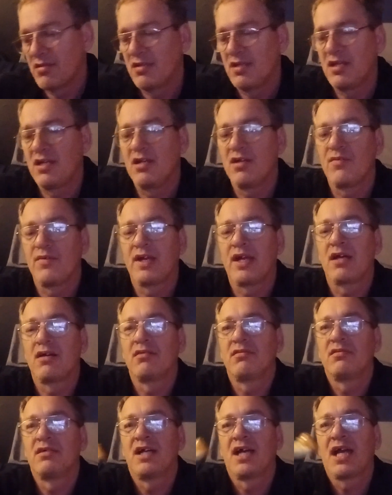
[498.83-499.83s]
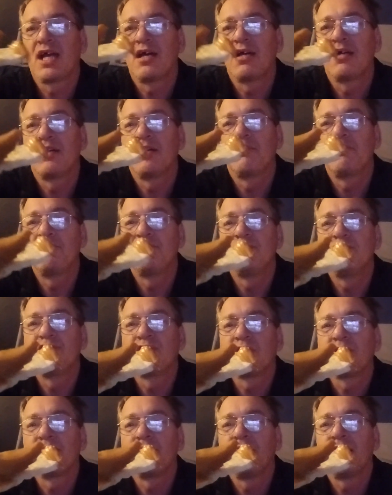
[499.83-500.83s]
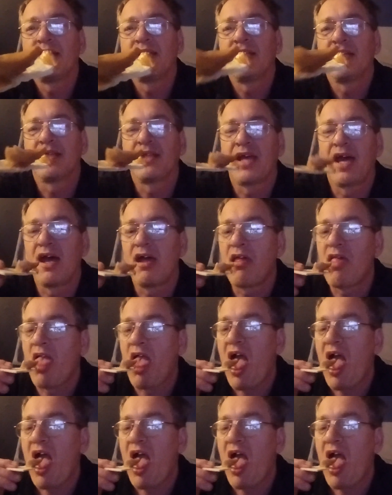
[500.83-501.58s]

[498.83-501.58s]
There we go. I took a bite like that.